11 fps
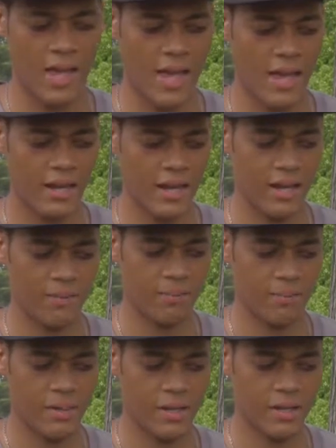And then
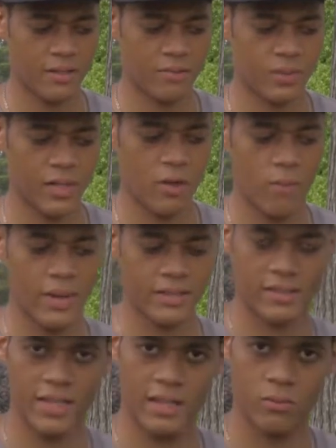because when they go back
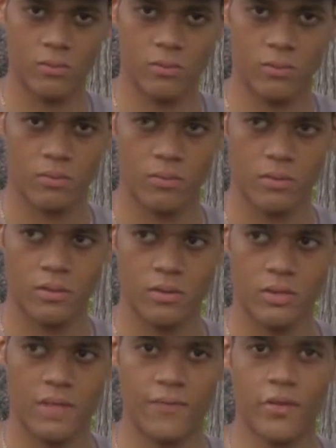to Ketu,
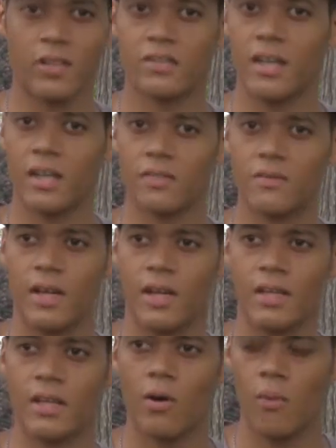they feel unsatisfied and they go